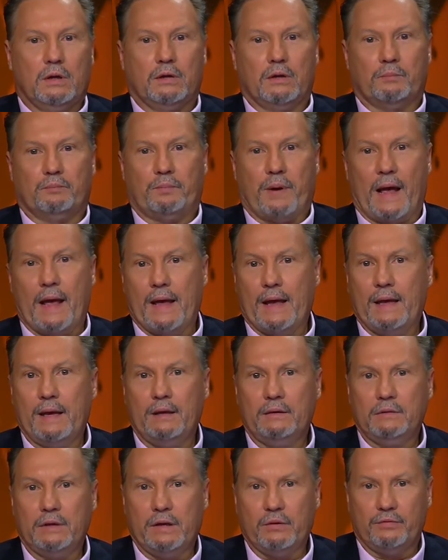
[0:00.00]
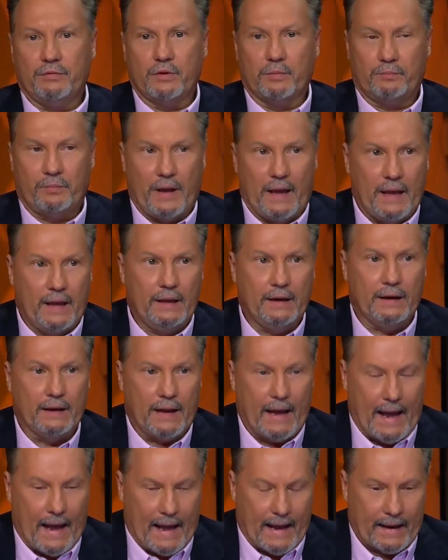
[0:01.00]
The pain and
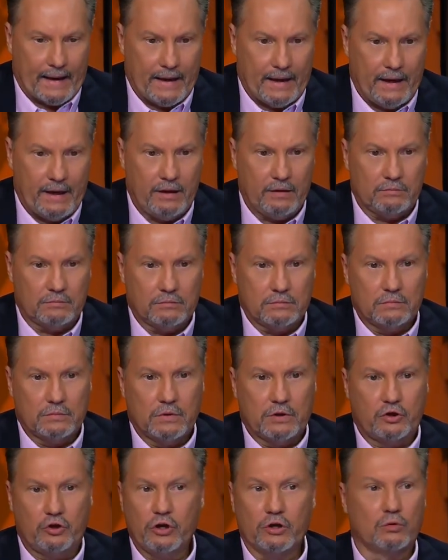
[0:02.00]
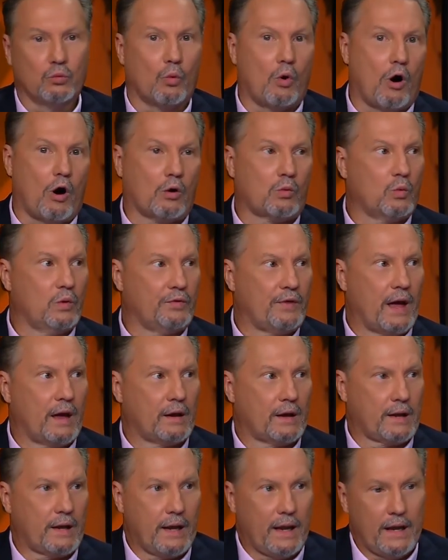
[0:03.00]
agony, couldn't walk without
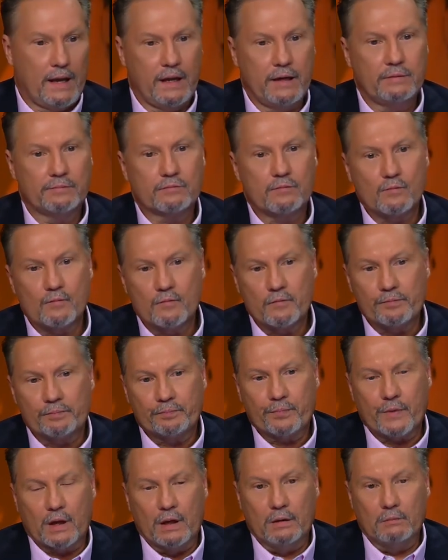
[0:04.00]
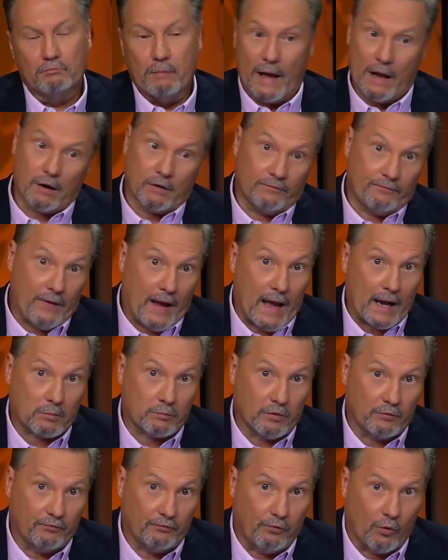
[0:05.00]
a cane. Matter of fact,
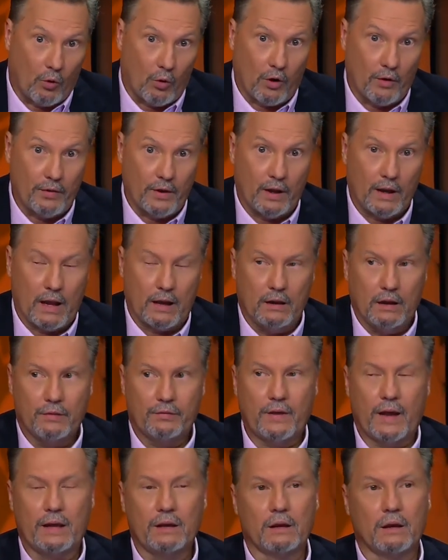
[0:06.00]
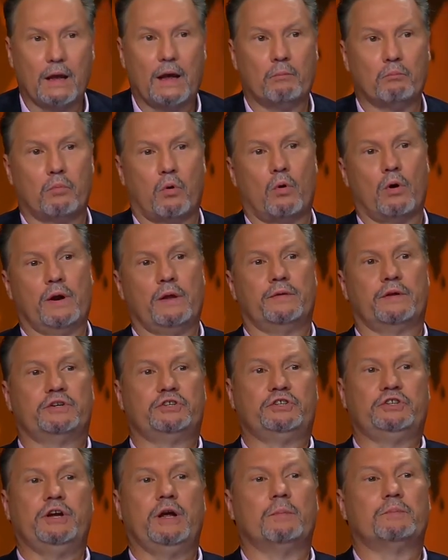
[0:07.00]
before they boarded the
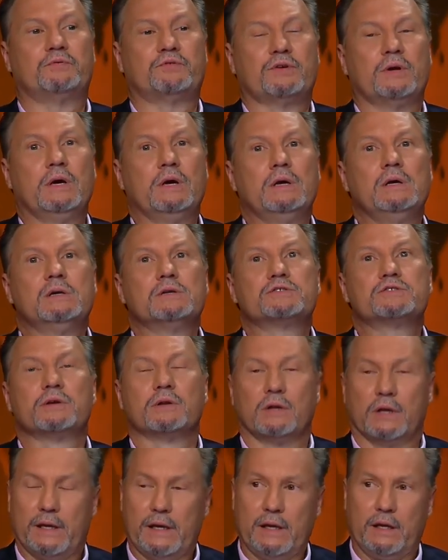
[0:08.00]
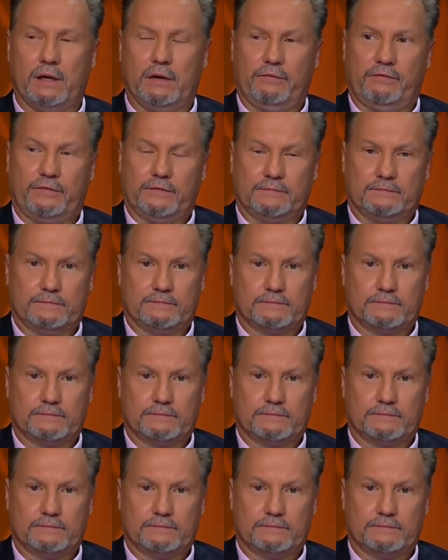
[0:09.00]
ships to leave,